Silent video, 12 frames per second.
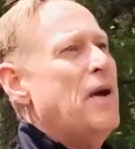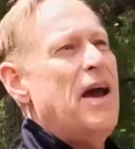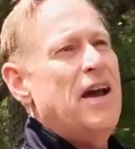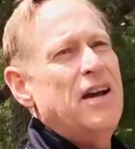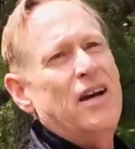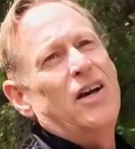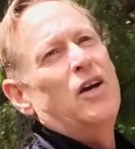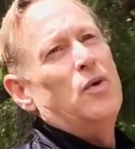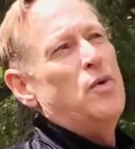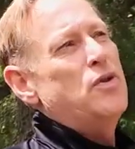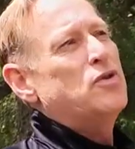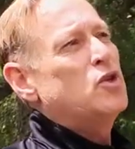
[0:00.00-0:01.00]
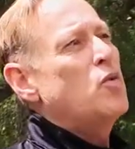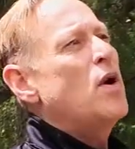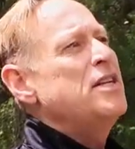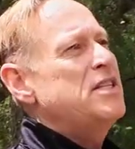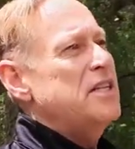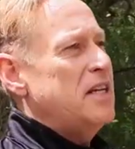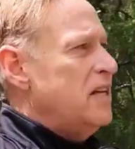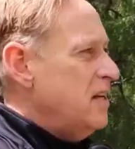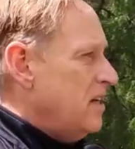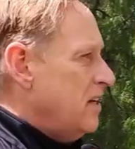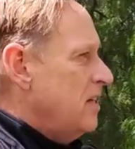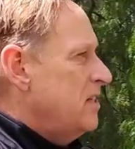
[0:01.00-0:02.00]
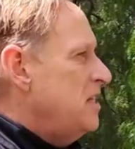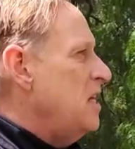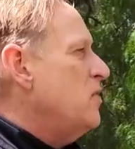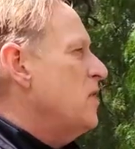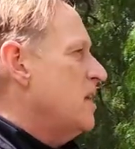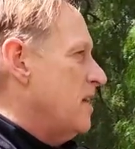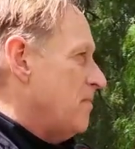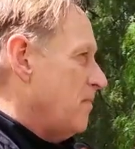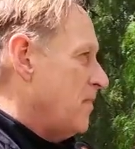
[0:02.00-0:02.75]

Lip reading: bag with 20 teeth in it.